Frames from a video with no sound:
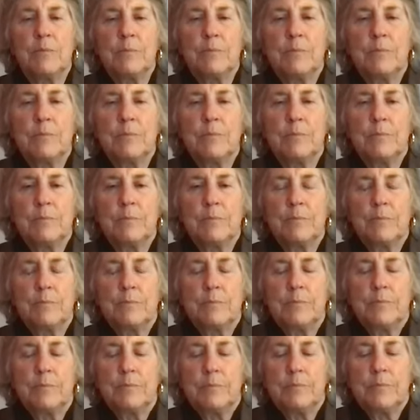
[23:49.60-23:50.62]

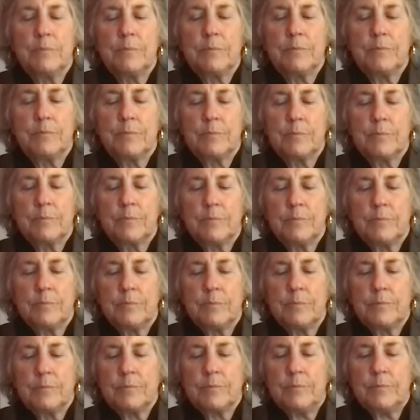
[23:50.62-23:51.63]

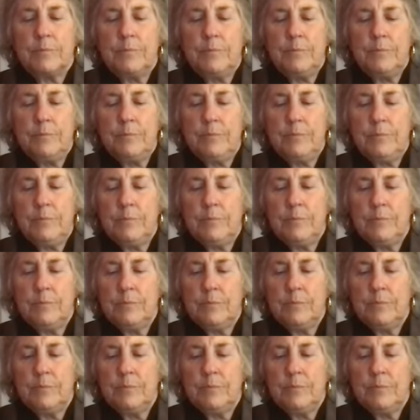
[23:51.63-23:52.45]
(silence)